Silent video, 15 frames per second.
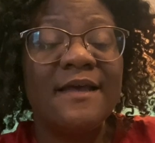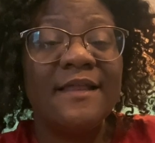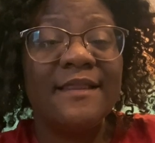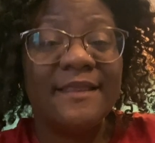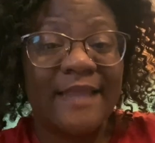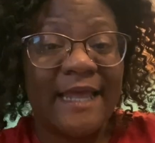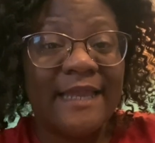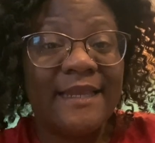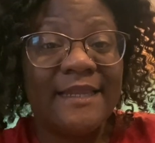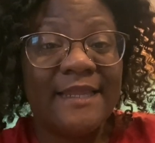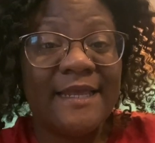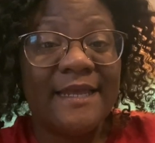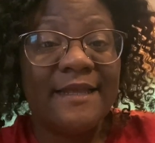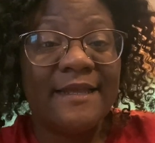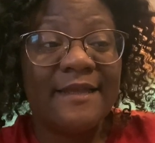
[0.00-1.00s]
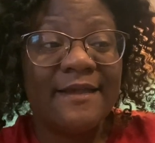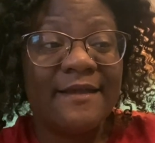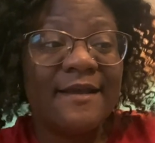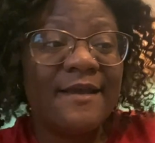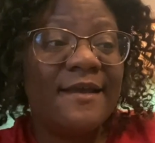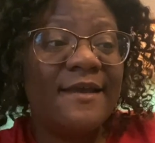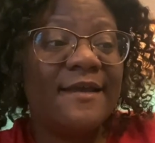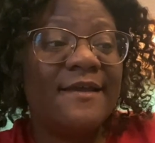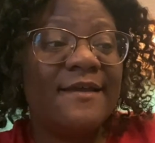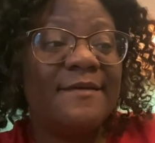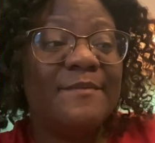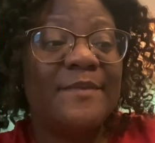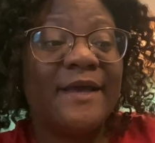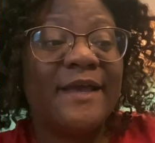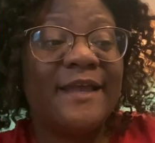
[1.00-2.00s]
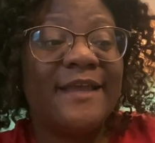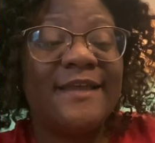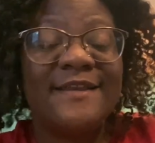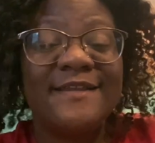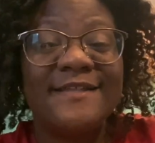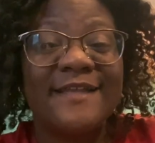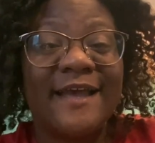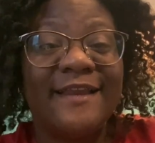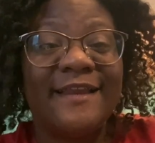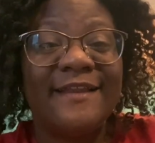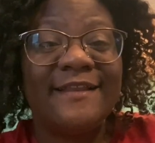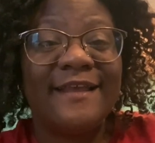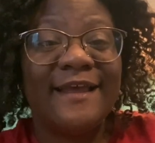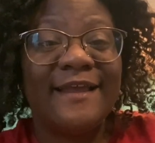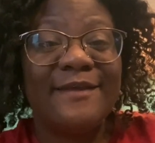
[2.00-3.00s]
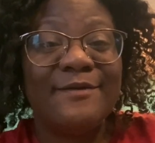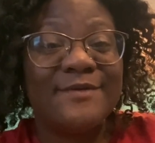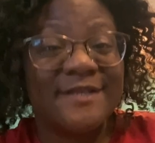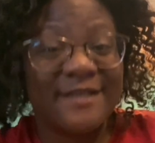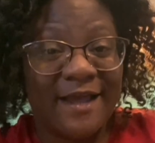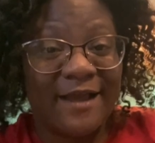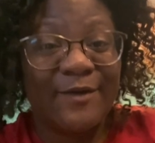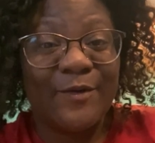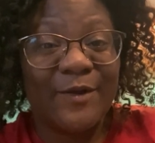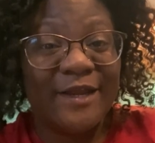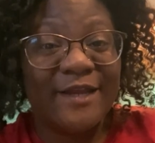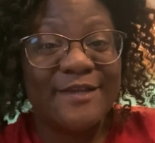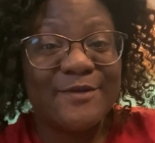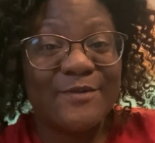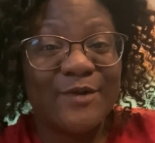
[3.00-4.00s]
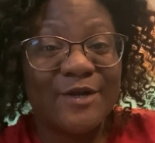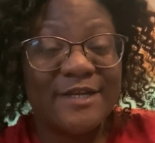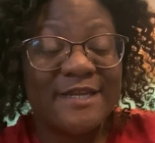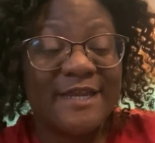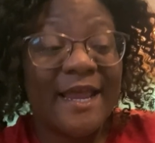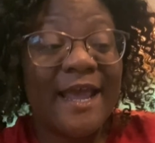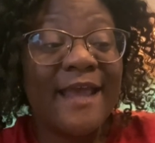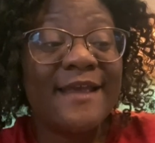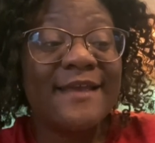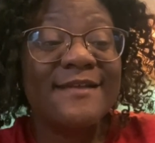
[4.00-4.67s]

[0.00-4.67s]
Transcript: lately, but he decided that he was not going into work today.